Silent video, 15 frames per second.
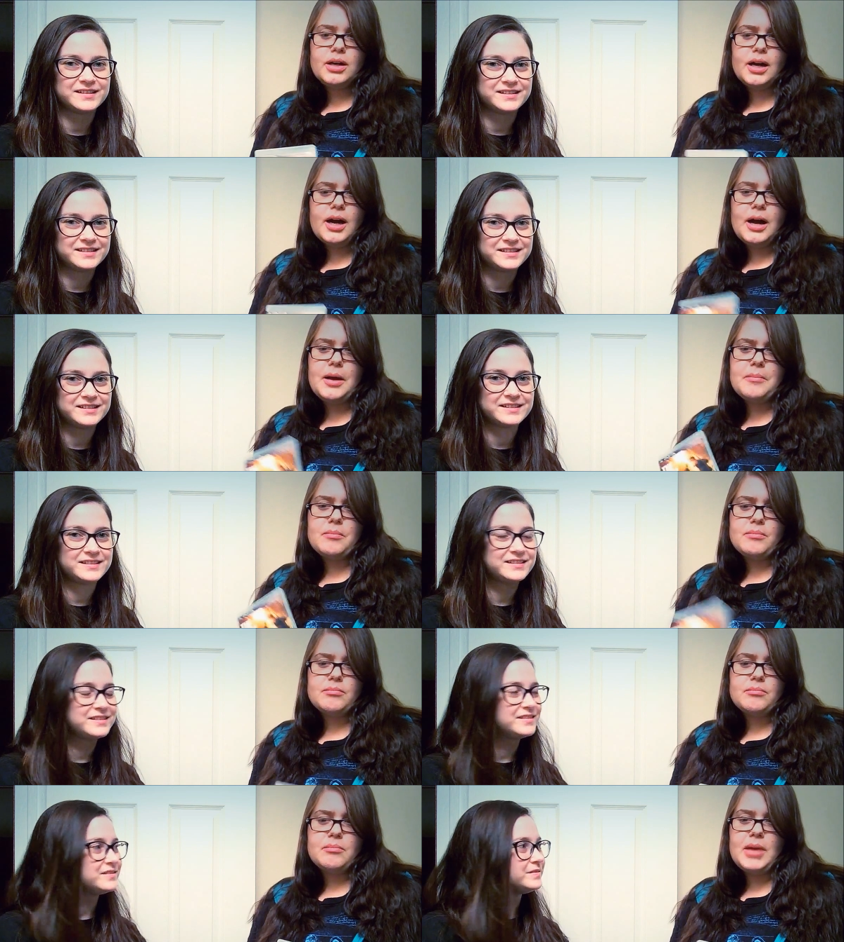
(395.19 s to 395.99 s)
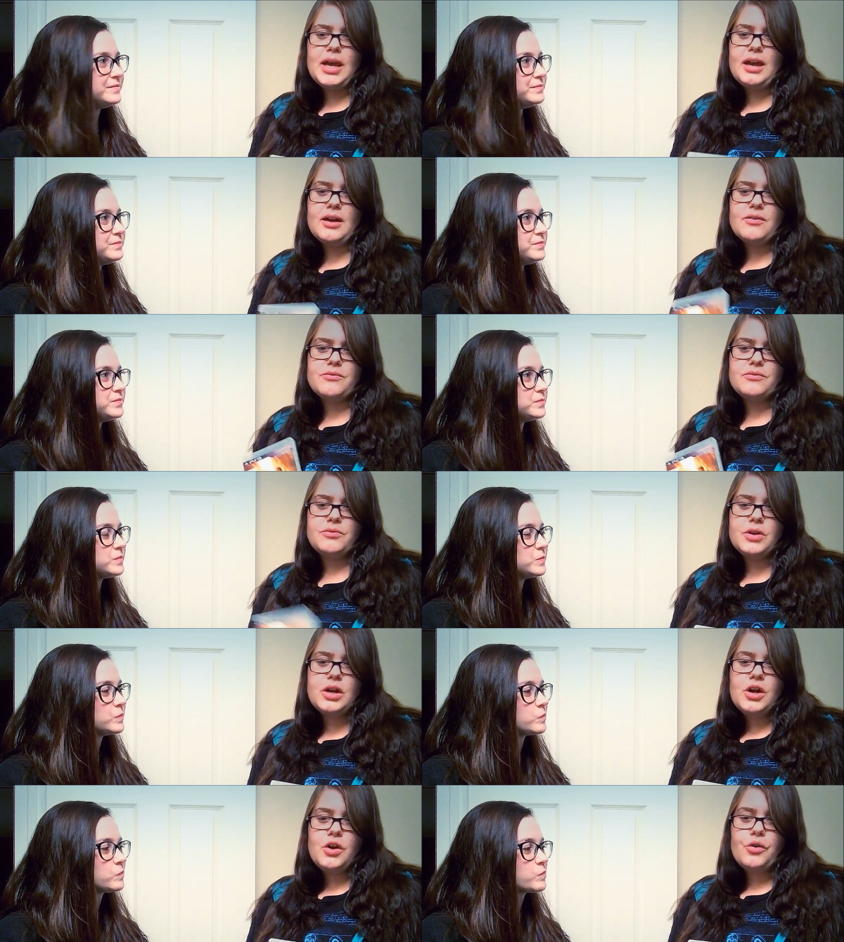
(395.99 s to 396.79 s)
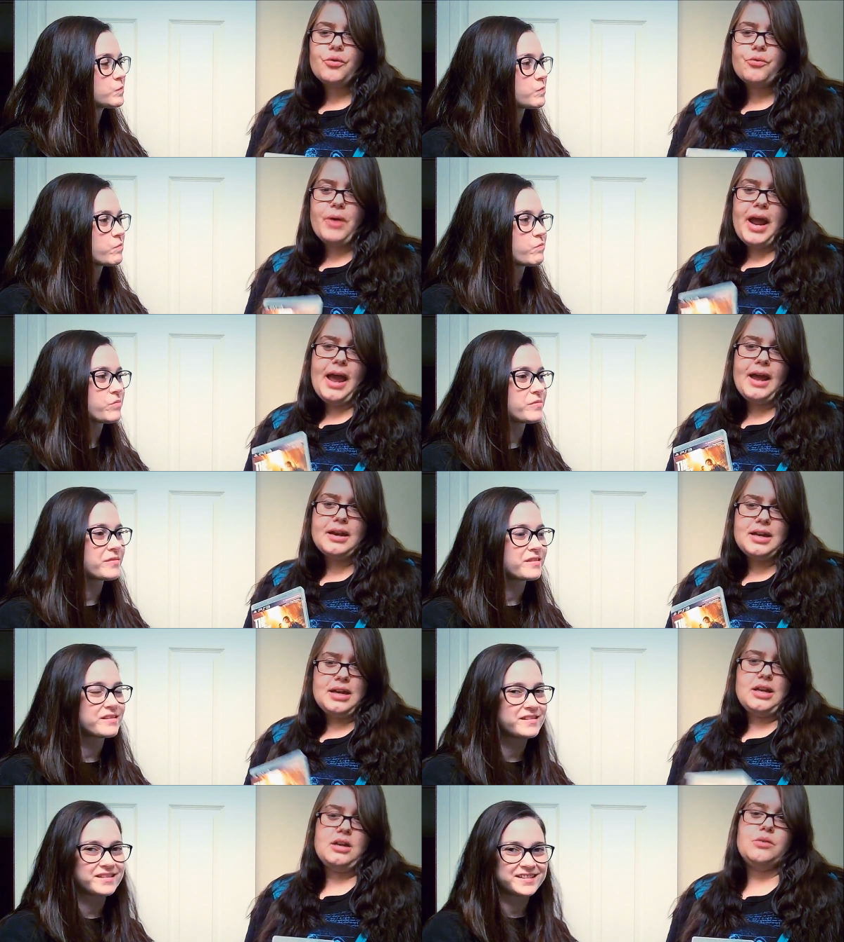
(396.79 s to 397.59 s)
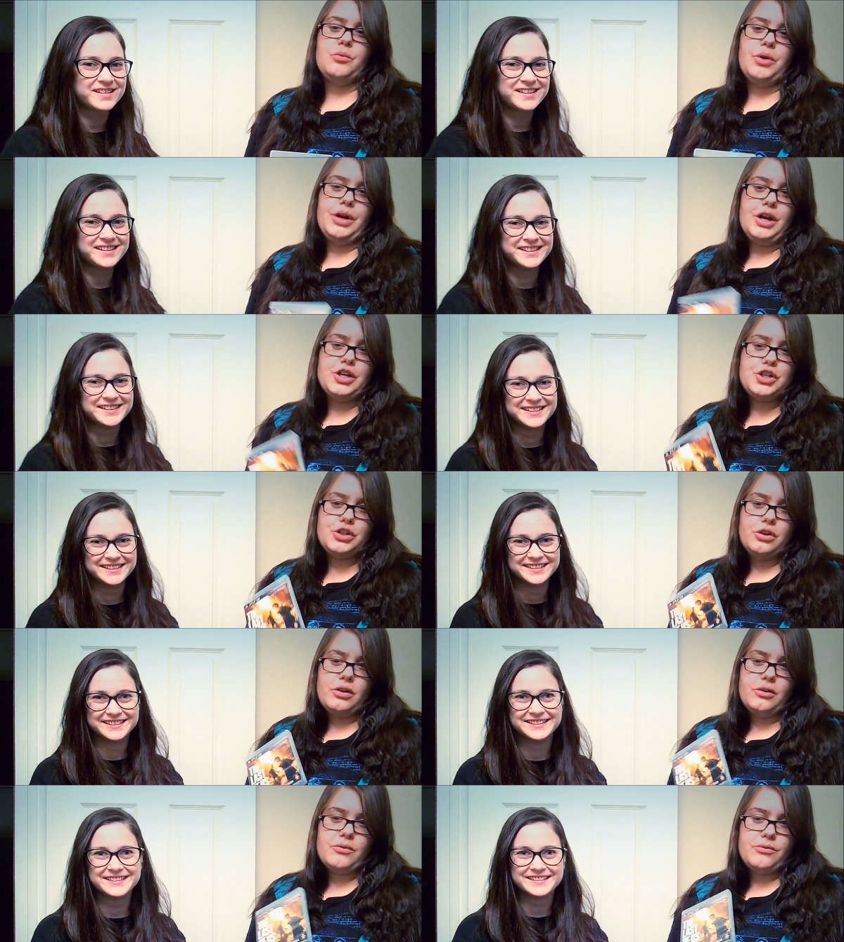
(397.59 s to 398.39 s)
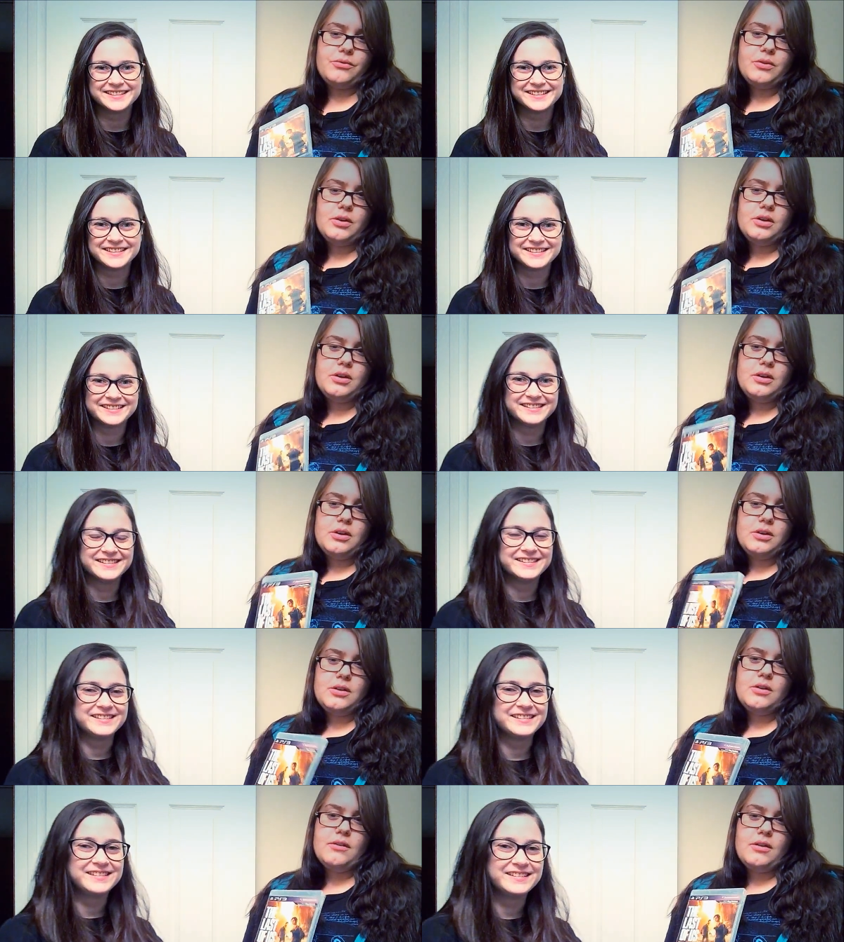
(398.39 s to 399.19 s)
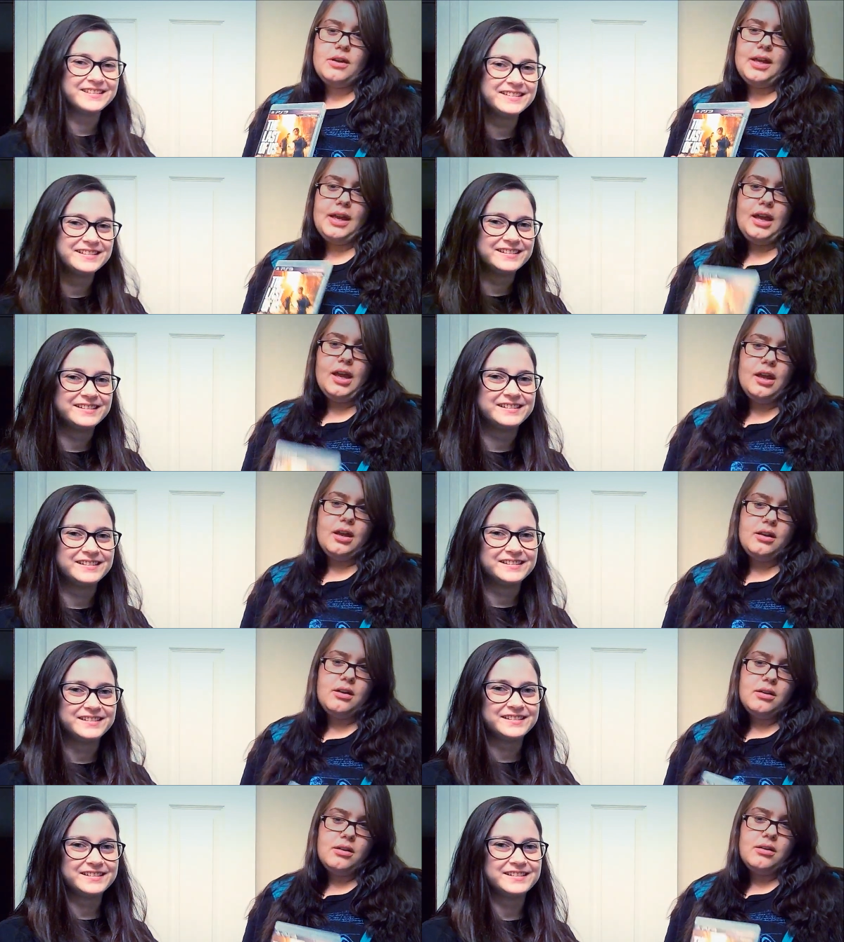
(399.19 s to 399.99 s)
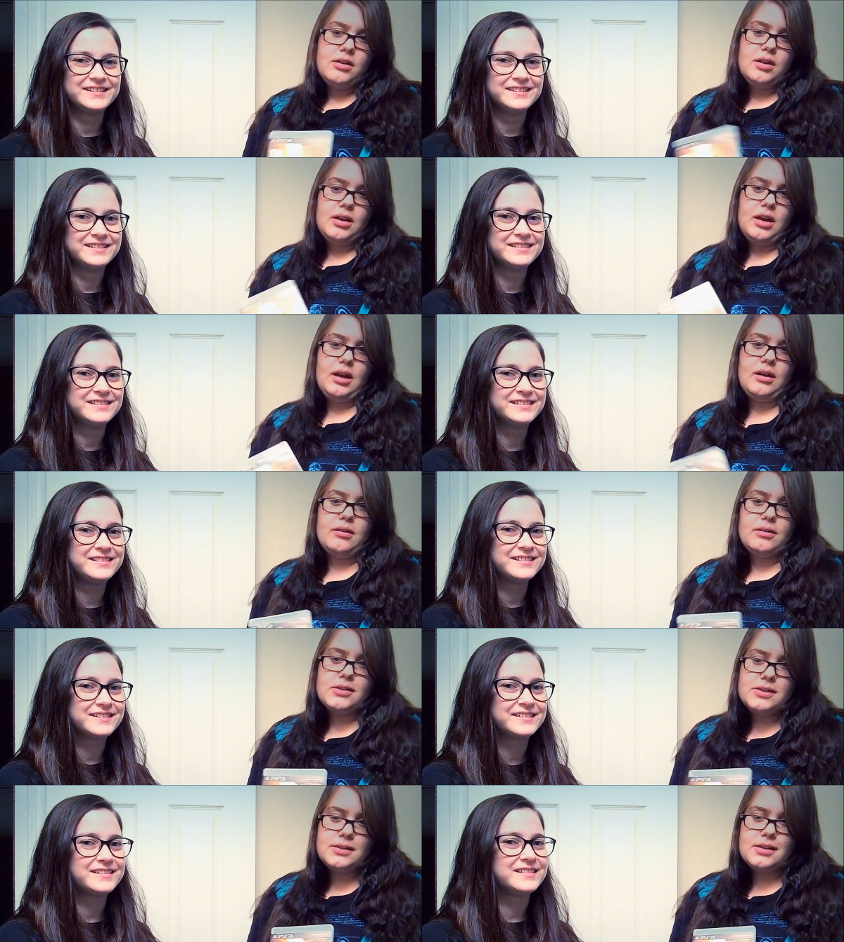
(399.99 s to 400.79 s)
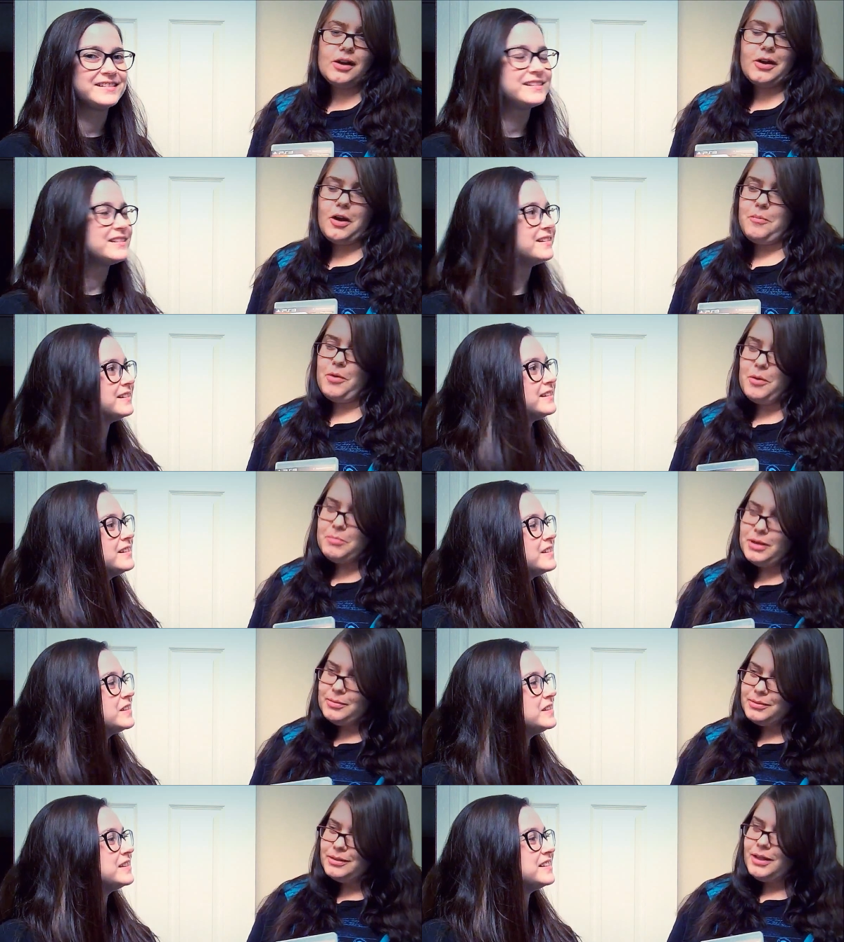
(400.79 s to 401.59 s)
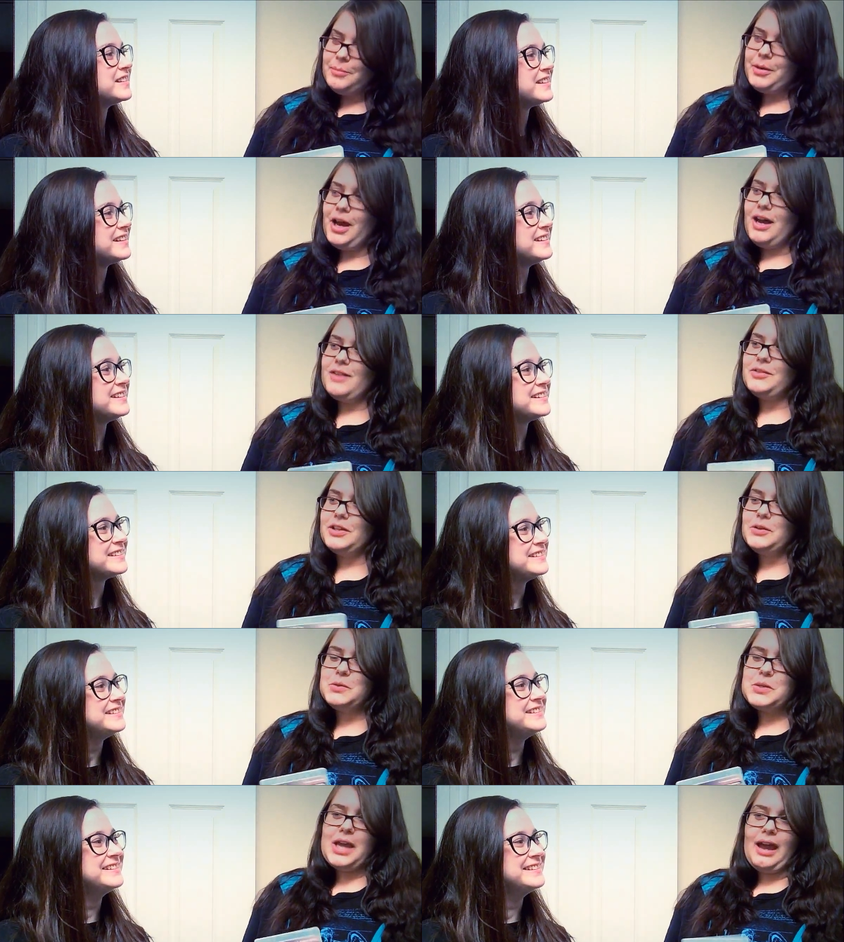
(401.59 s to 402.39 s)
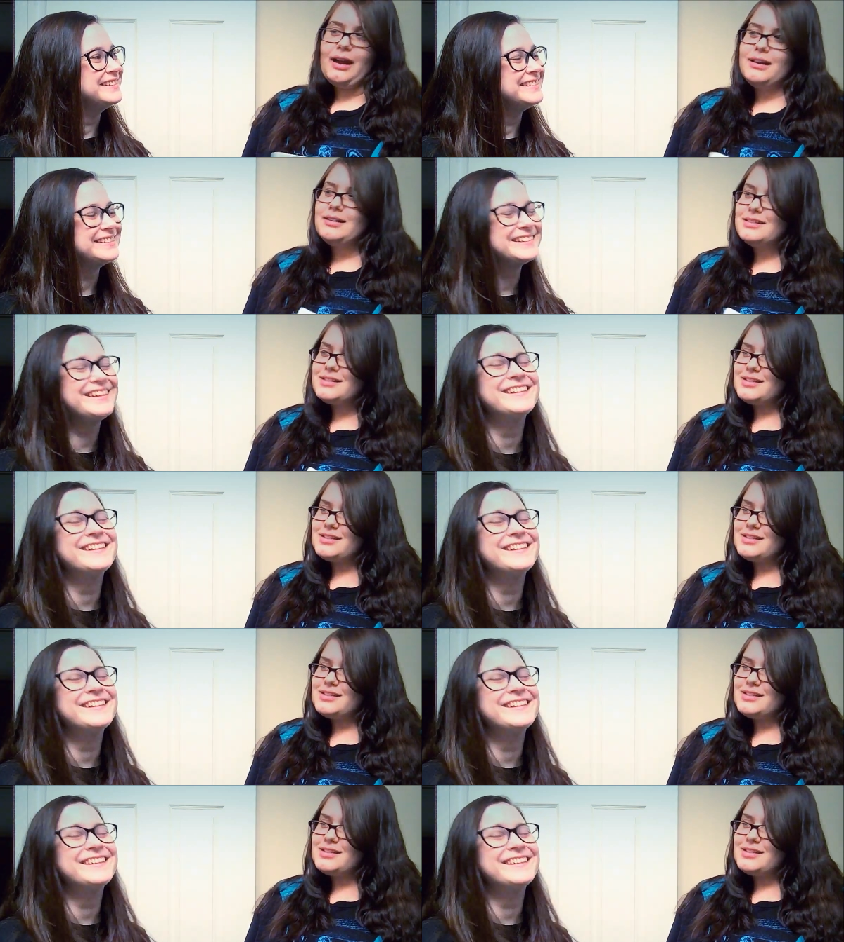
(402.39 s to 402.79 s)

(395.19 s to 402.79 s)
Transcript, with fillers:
Speaker 1: I may have ran in when I should have hid and snuck up on people. I'm kind of a loose cannon,